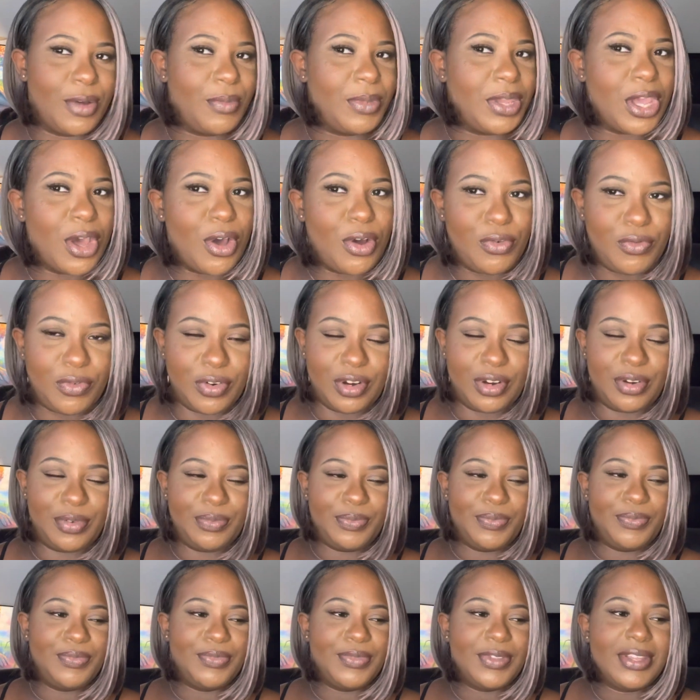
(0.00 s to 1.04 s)
over.
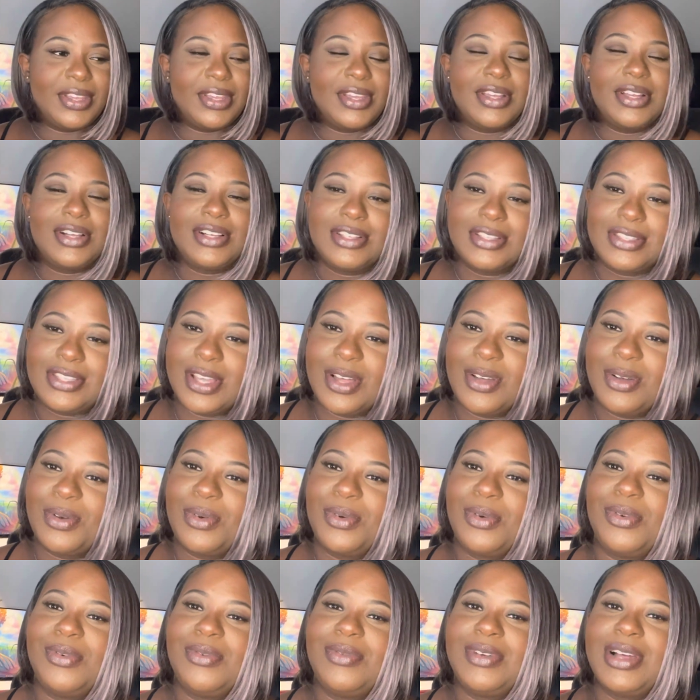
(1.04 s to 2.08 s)

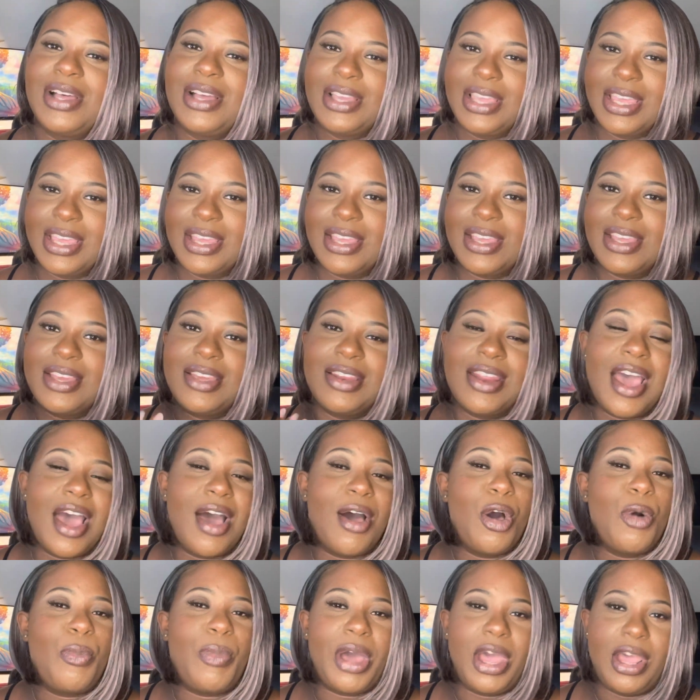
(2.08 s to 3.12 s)
So again, I
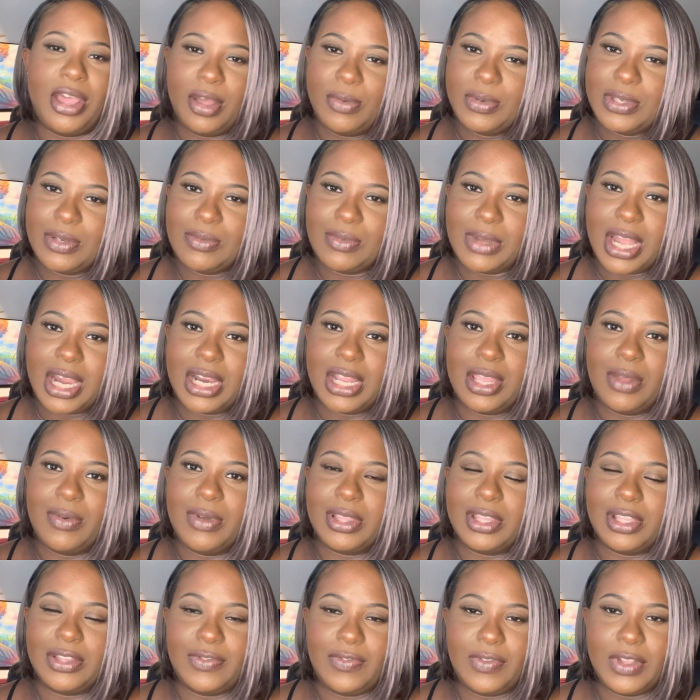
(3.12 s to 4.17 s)
hope I helped somebody with
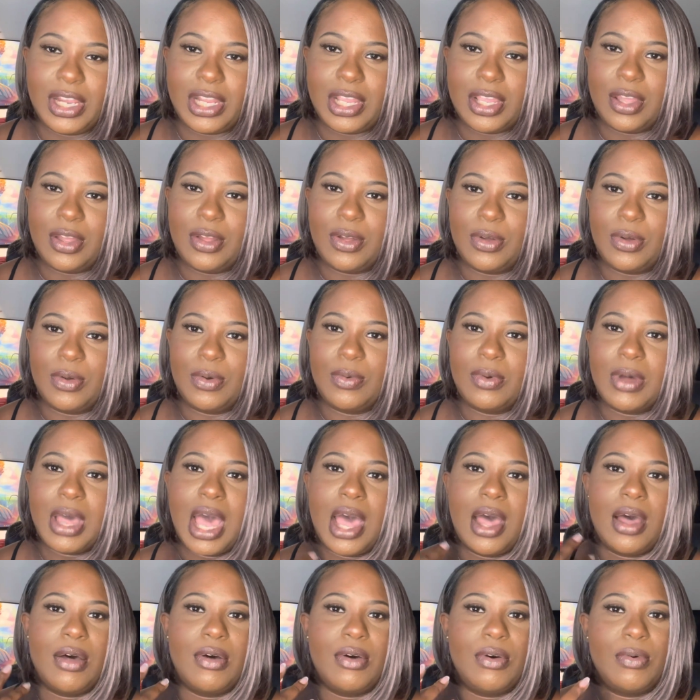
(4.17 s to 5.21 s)
this video.
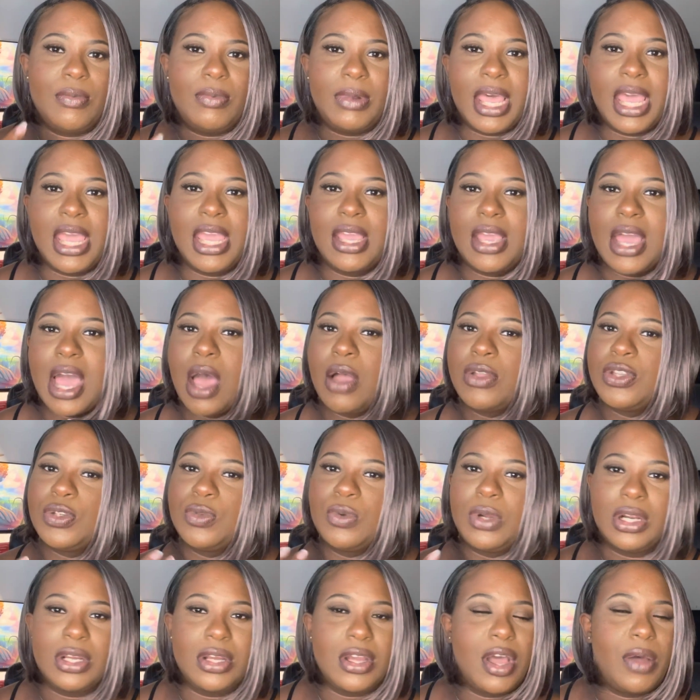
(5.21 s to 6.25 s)
I hope, like, I just
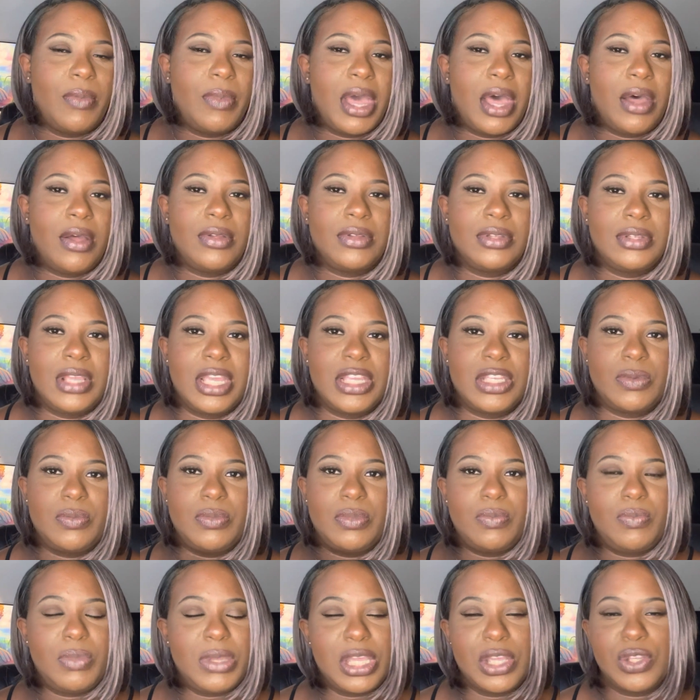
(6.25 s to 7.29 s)
want to come out
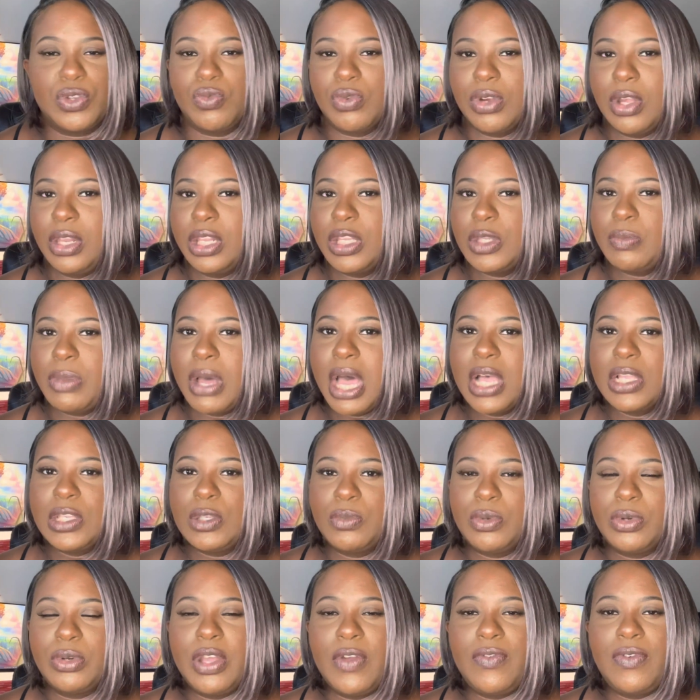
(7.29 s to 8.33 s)
be as real as
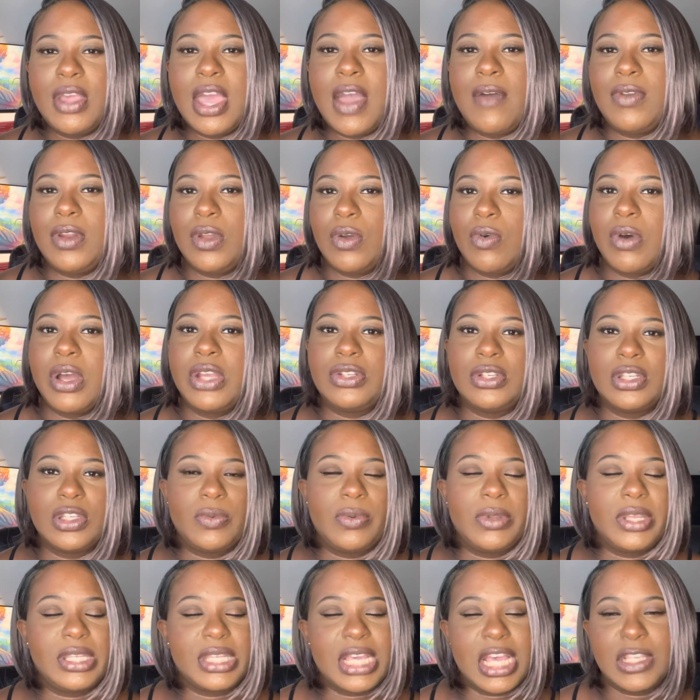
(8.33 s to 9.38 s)
possible. If you have any questions,
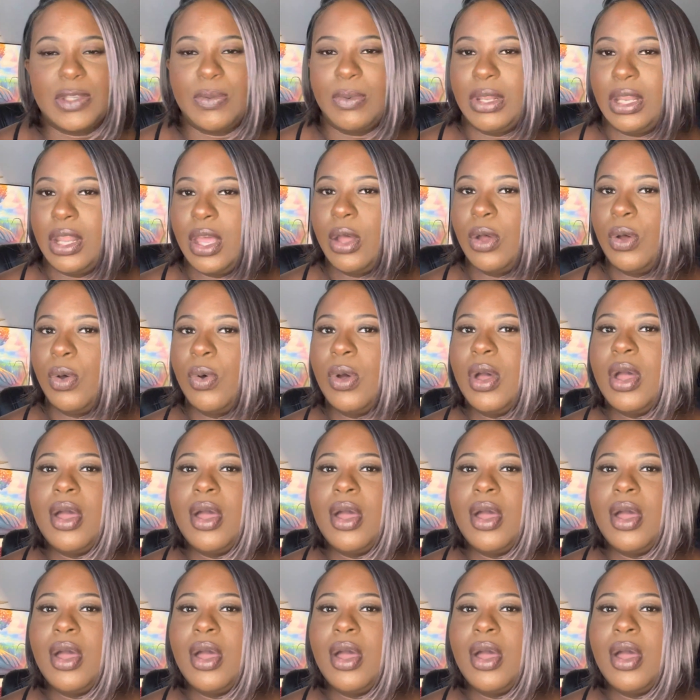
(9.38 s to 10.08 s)
please ask below.